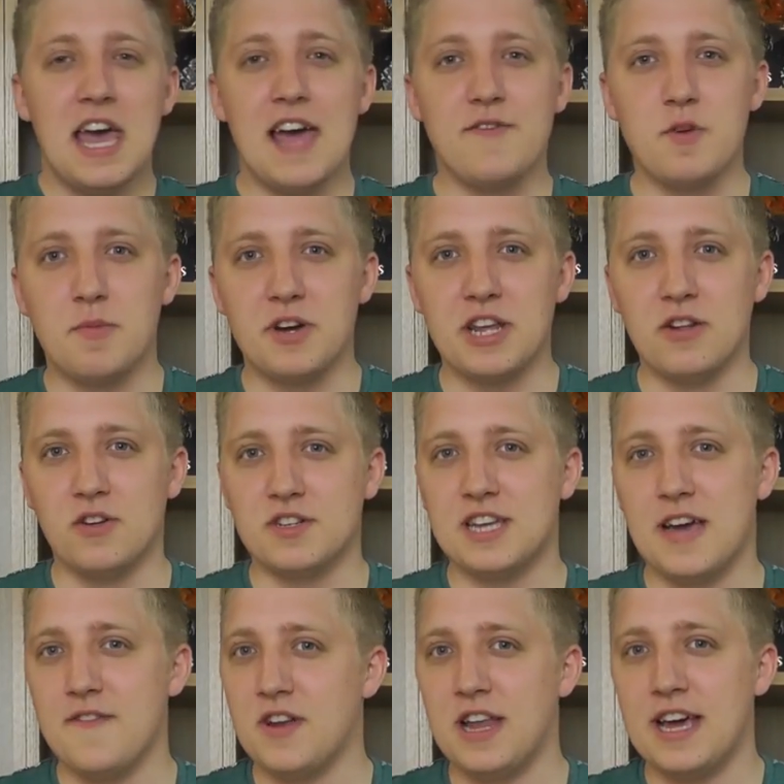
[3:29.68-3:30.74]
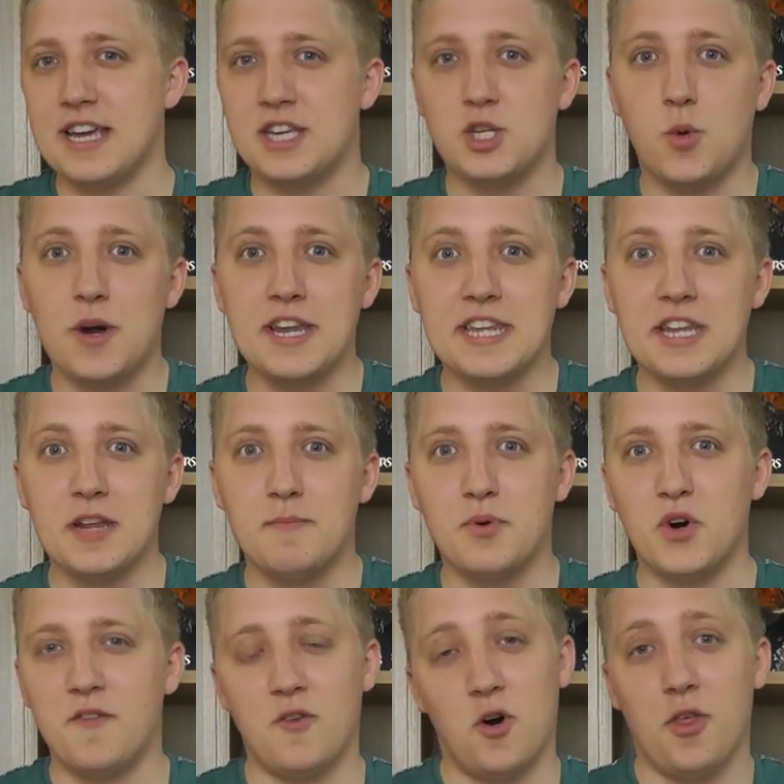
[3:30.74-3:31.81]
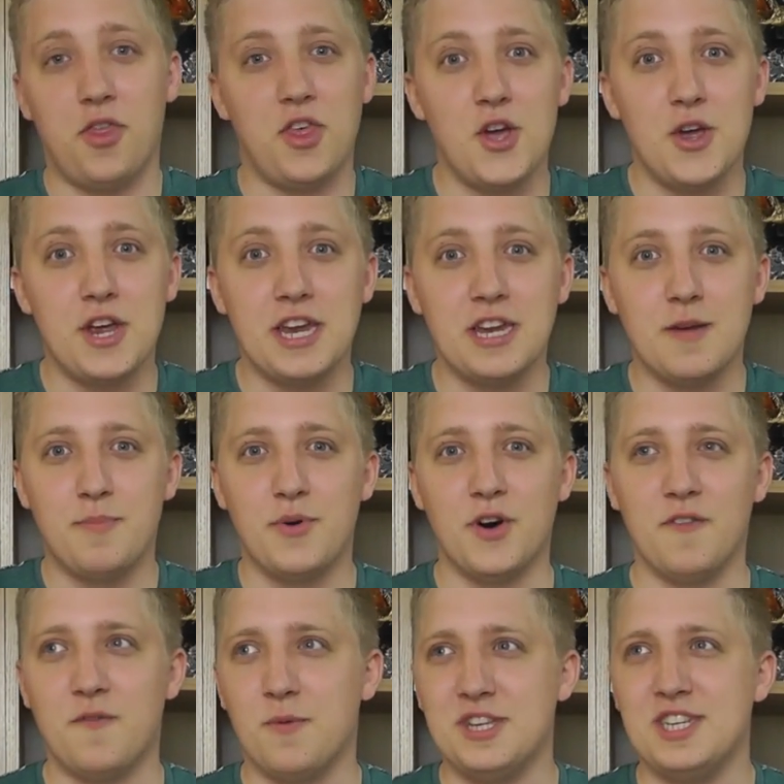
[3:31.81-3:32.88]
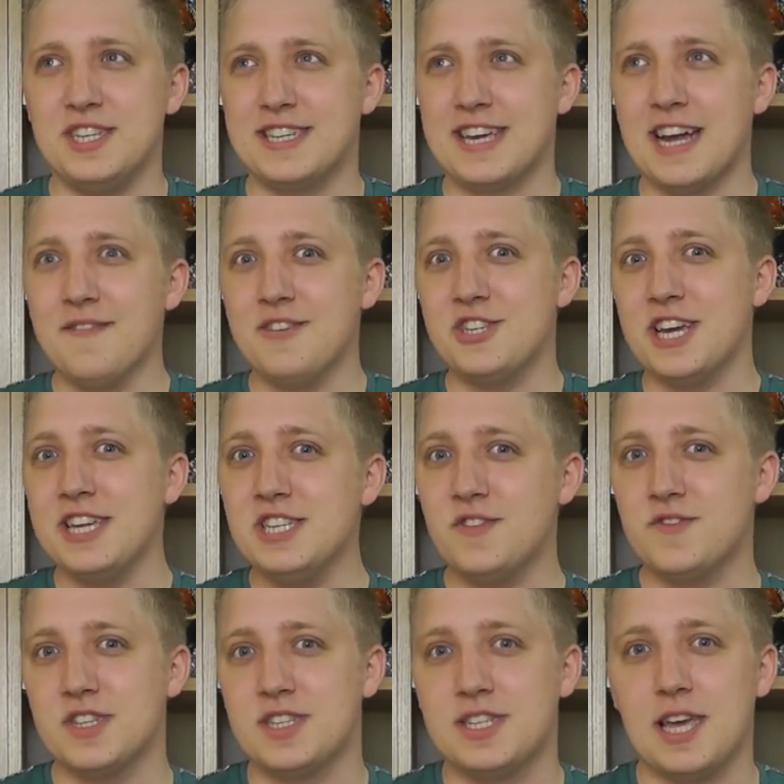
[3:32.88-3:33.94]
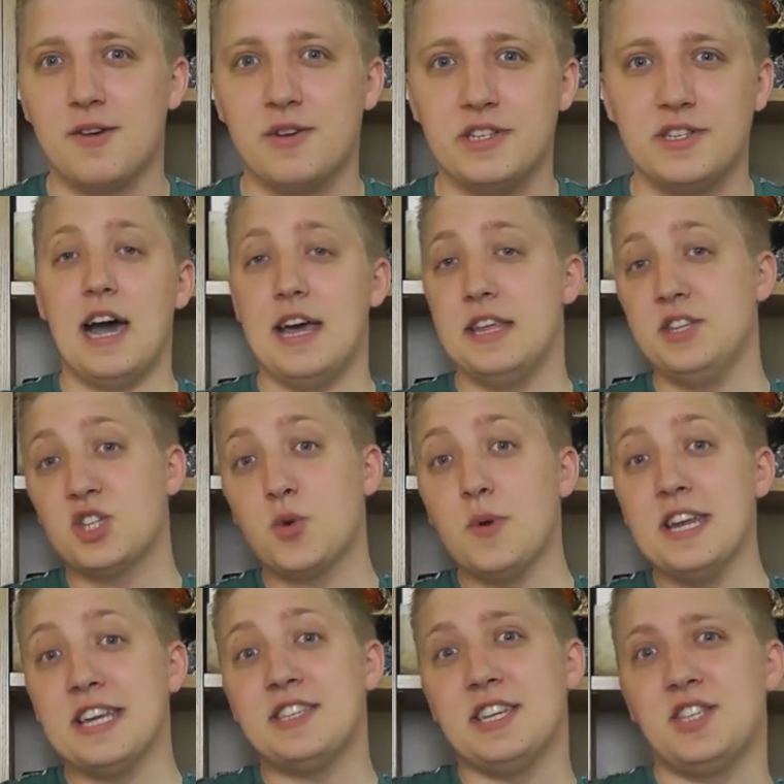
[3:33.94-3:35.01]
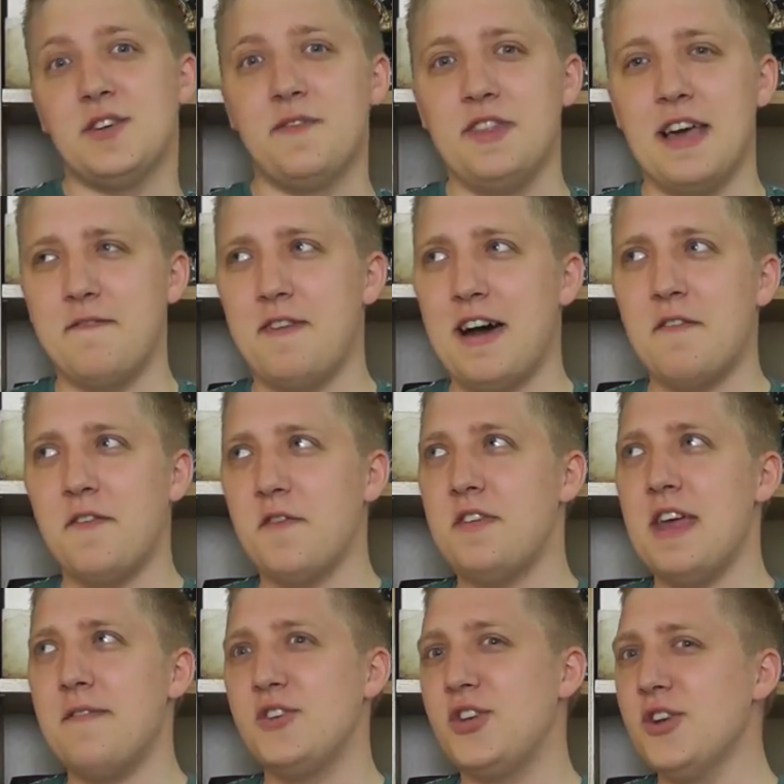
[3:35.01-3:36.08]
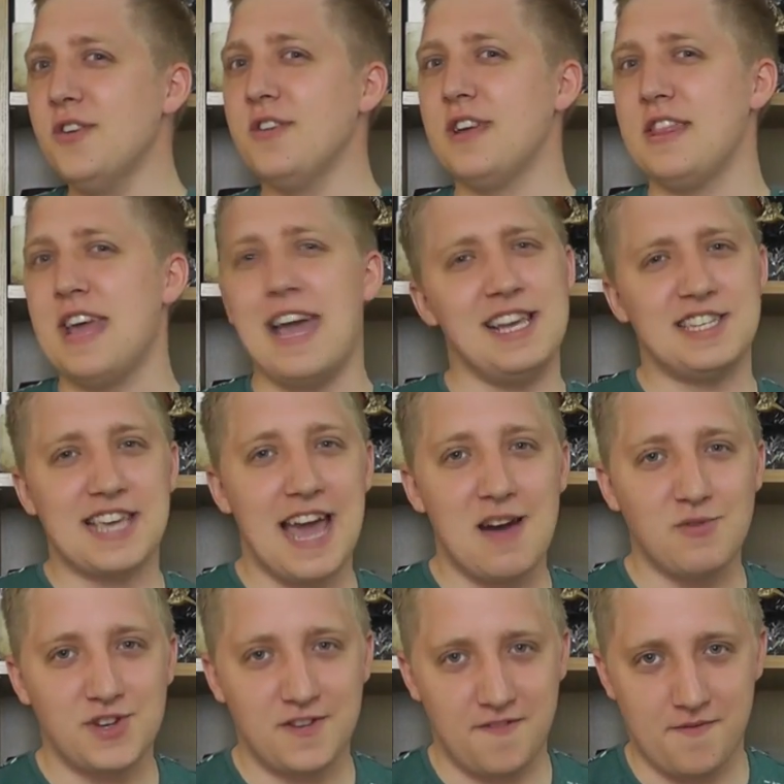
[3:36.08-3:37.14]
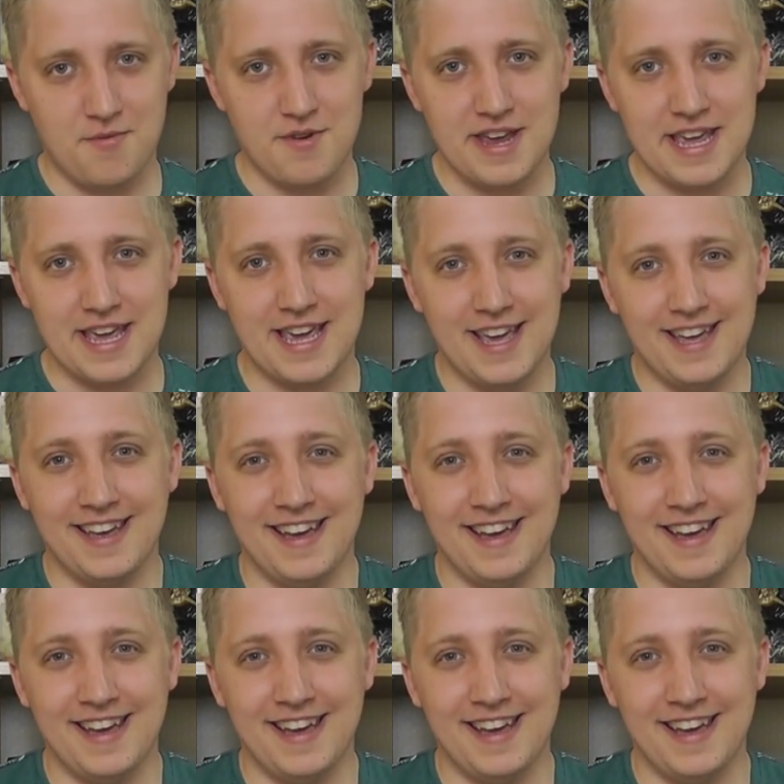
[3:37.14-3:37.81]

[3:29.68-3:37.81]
Everybody looks either like 20 and above or 30 and above, which is kind of a change for the series. And then Square Enix did something that Valve have never done, and that is count to 3.